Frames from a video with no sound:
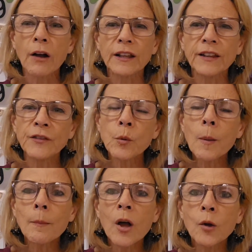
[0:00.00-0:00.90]
I'll give
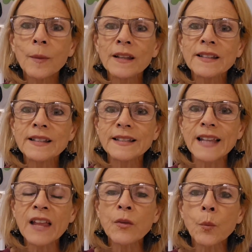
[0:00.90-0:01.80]
you a moment to
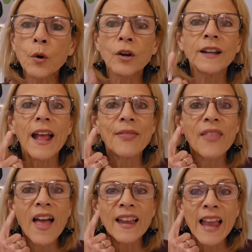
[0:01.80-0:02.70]
say the word,
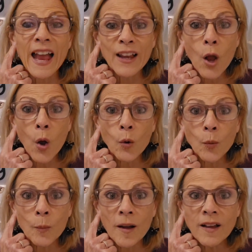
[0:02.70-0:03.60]
and then at
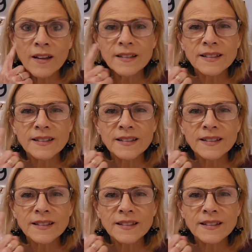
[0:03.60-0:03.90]
home,